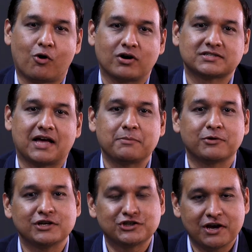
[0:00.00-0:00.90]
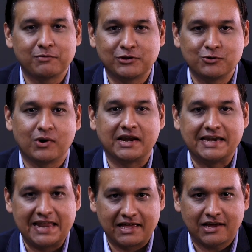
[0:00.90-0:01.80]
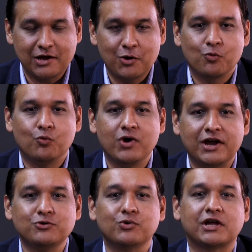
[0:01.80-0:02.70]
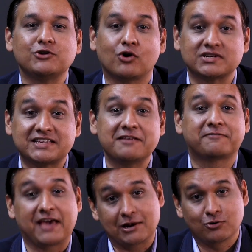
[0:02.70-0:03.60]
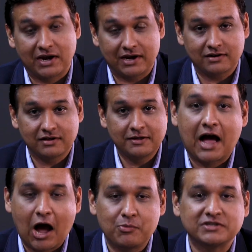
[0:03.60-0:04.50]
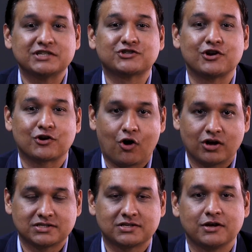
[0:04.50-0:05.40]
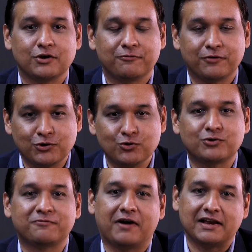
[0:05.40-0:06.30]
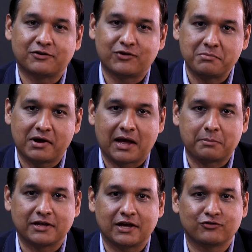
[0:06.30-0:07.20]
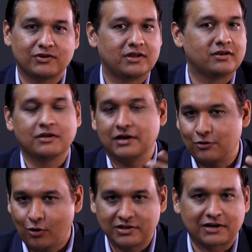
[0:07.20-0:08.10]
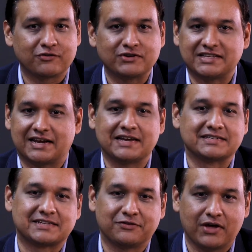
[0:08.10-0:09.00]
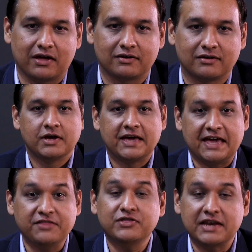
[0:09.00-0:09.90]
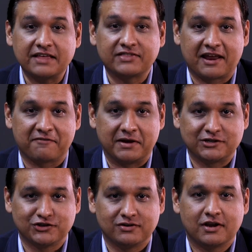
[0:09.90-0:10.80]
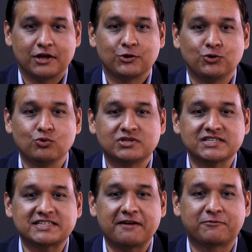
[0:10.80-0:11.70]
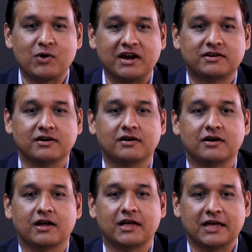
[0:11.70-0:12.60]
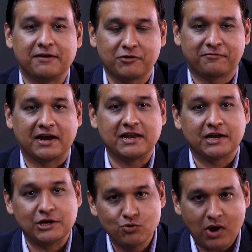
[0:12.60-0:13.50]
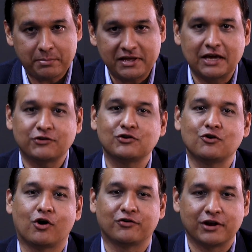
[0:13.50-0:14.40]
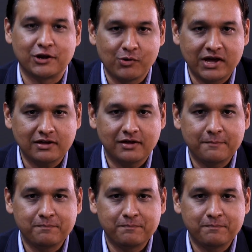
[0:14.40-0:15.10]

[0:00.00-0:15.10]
box, I'm going to share with you a link where you can yourself calculate how much it's going to cost for you to file a trademark application in all the countries that are listed there. In the link that I've mentioned, you just have to enter if you're filing a new application or renewing,